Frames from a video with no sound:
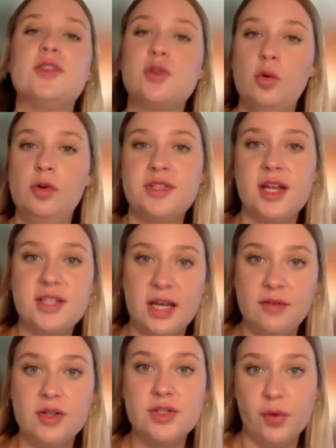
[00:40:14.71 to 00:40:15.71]
The schools that
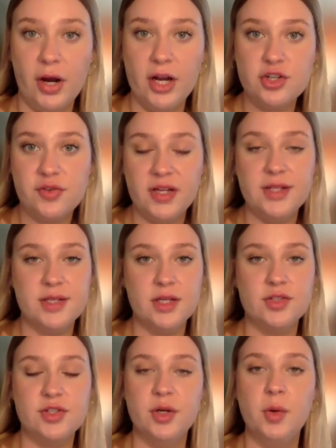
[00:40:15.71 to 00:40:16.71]
Davis Ranch feeds
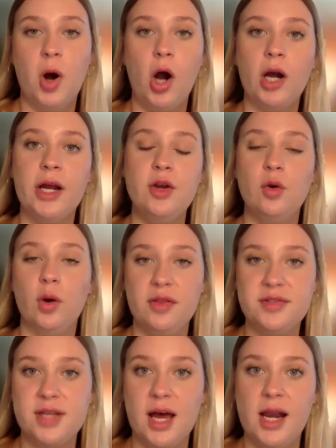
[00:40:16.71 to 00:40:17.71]
into are in
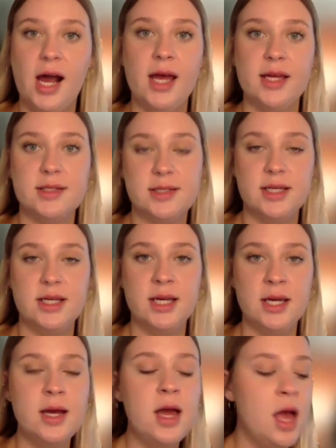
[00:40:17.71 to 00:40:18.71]
Northside
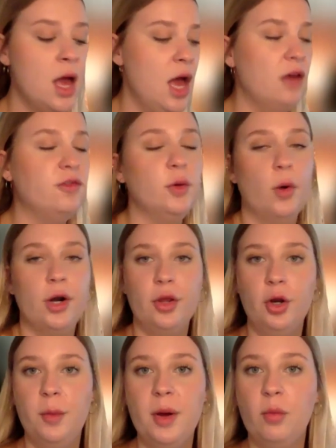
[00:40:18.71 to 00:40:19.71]
ISD, if you want
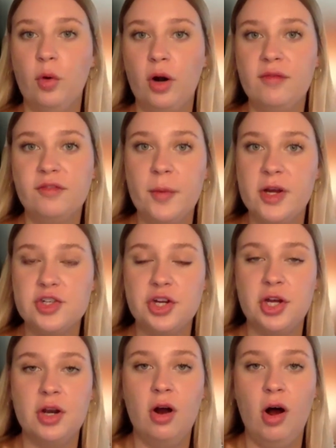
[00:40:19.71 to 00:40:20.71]
a little bit more
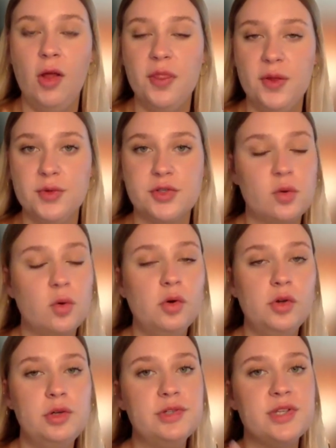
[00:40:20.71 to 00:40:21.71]
information on those
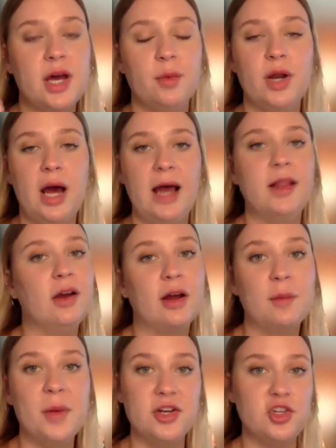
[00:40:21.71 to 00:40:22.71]
schools, I would highly
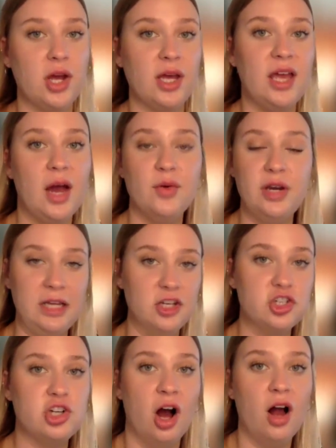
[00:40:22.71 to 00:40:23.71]
recommend checking out
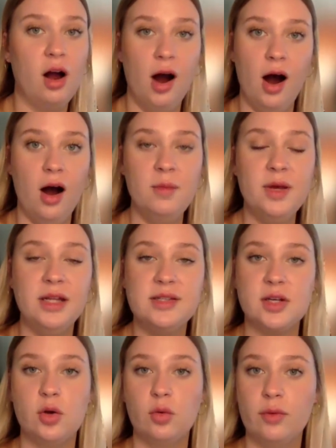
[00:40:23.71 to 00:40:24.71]
niche.com.
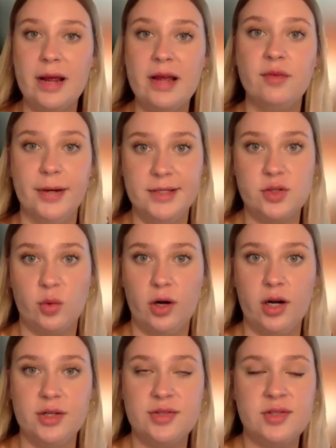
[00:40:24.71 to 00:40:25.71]
It's a great
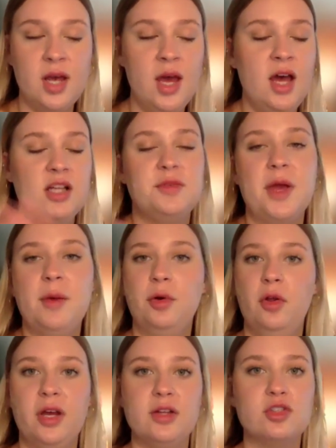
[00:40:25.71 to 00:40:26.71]
resource to be
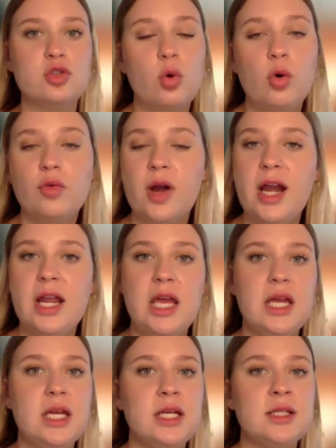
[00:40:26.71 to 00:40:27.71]
able to look at school
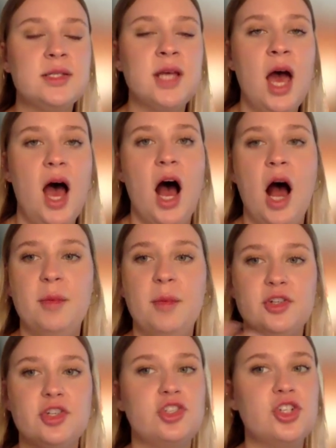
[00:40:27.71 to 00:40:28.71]
ratings um,
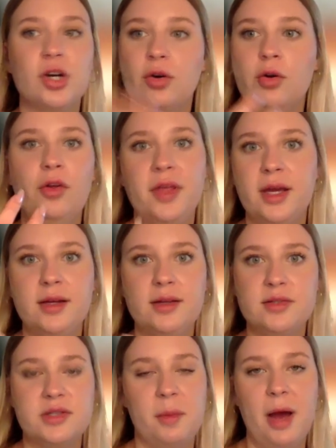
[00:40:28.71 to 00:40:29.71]
and just general
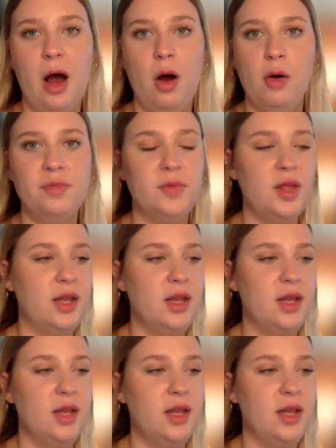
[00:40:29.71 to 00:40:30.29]
things about